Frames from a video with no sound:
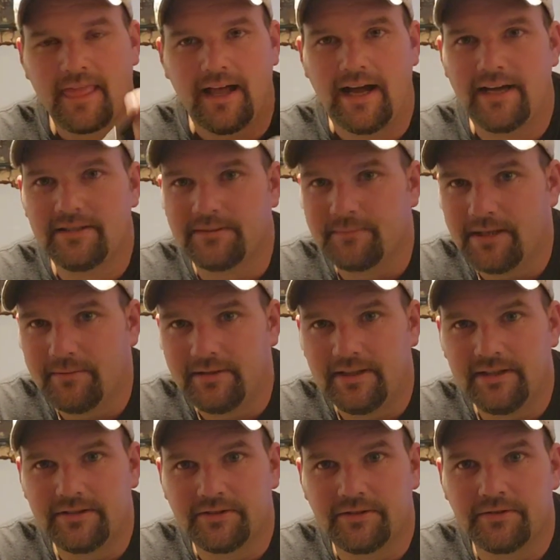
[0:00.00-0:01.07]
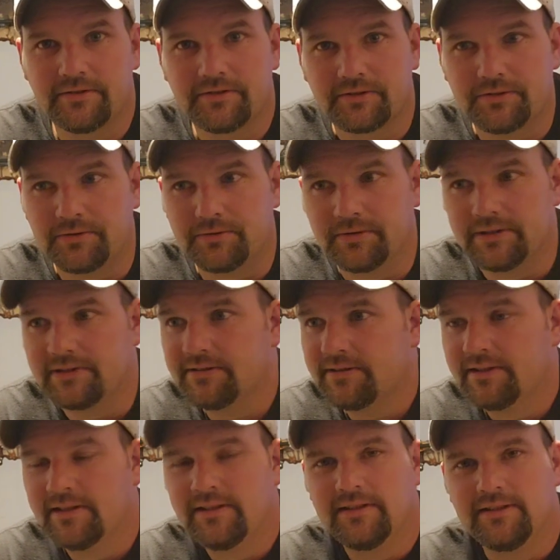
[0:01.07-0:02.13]
Isaac maybe needs to do his schooling,
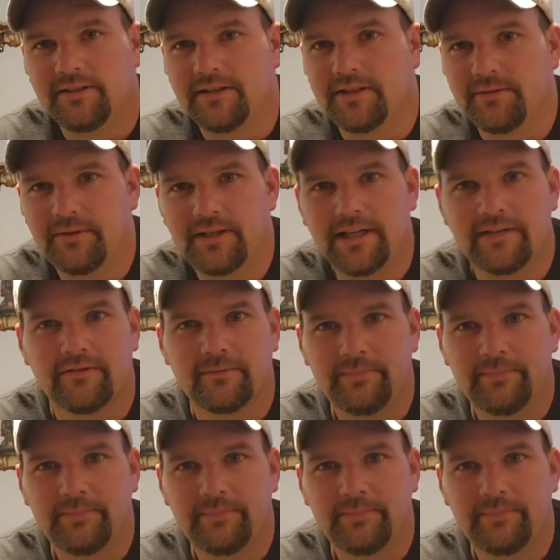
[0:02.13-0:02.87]
you know, whatever.